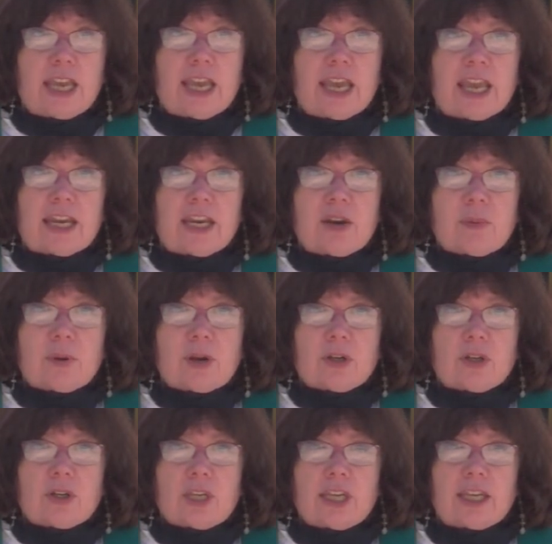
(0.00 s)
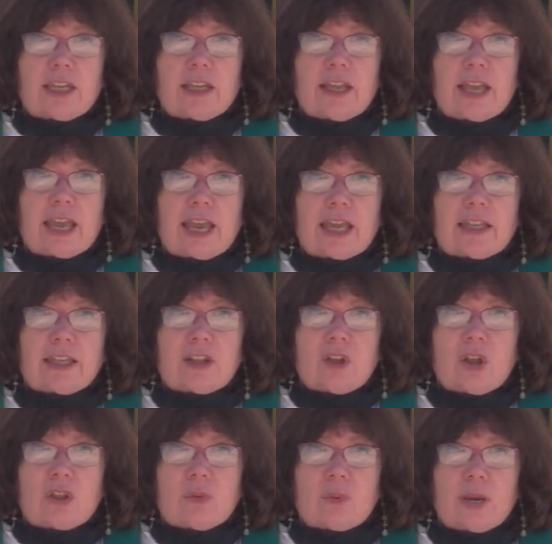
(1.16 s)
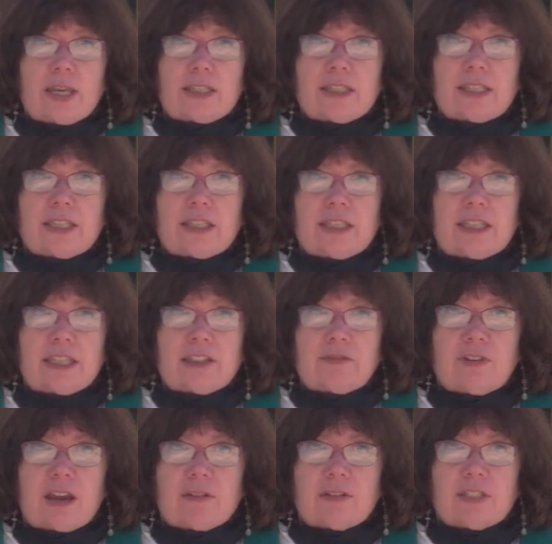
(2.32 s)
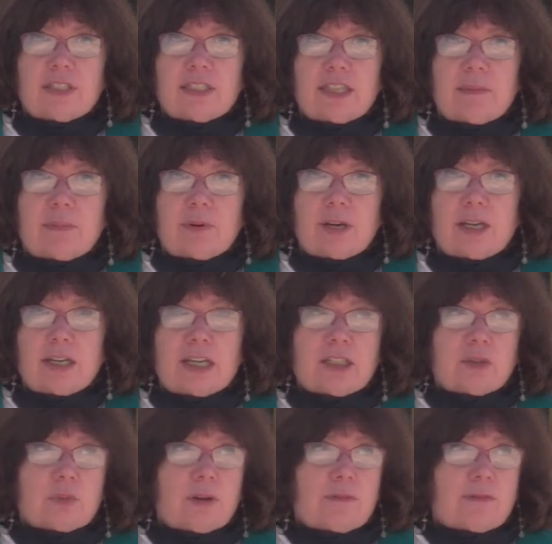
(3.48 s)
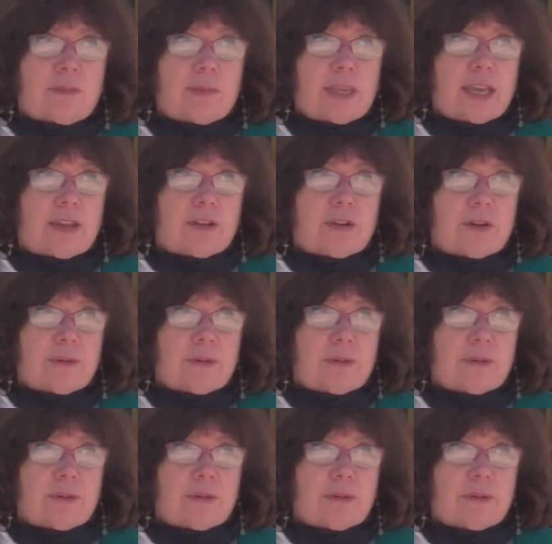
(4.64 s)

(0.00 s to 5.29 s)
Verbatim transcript: And here we are looking at all the ways that this virus has separated us one from the other.